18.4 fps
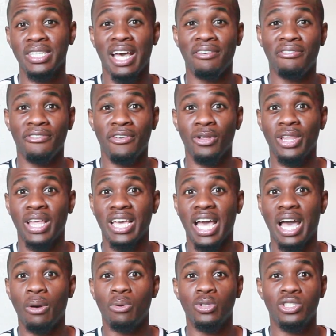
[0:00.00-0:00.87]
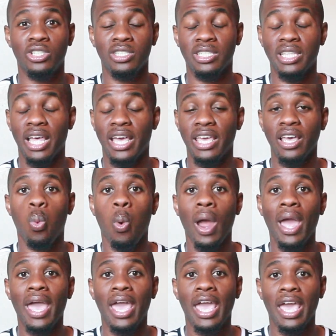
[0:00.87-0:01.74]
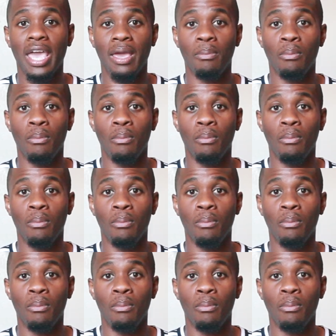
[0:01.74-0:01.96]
I felt like I was just like way